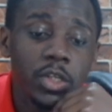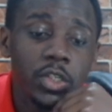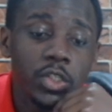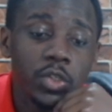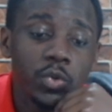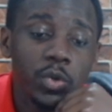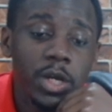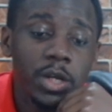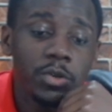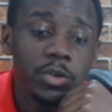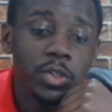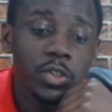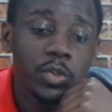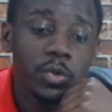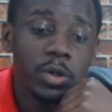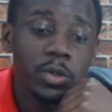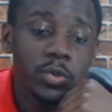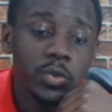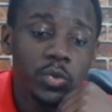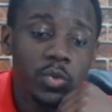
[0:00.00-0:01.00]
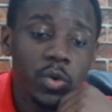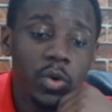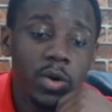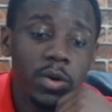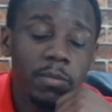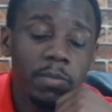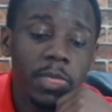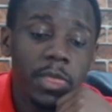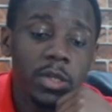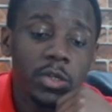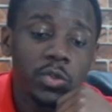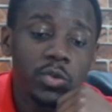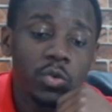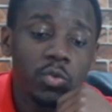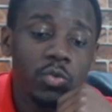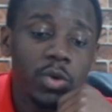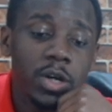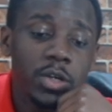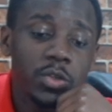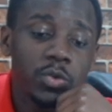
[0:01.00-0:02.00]
2 aerial duels won, 2
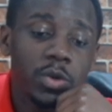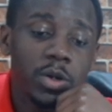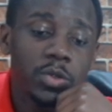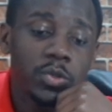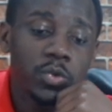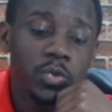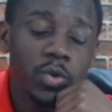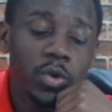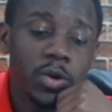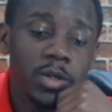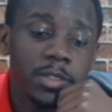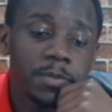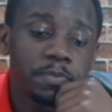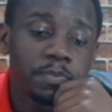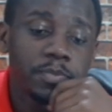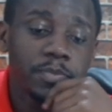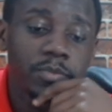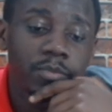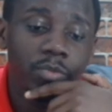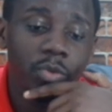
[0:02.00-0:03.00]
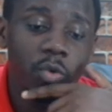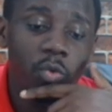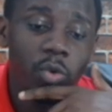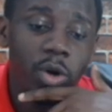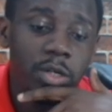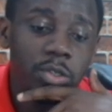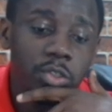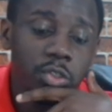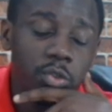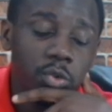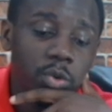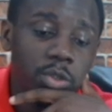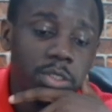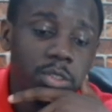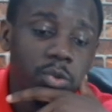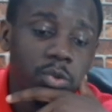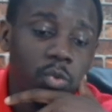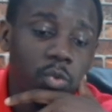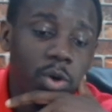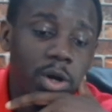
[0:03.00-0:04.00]
ground duels won, 1 shot,
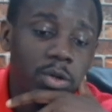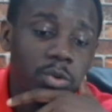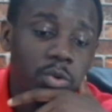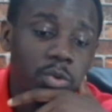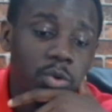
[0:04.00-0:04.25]
1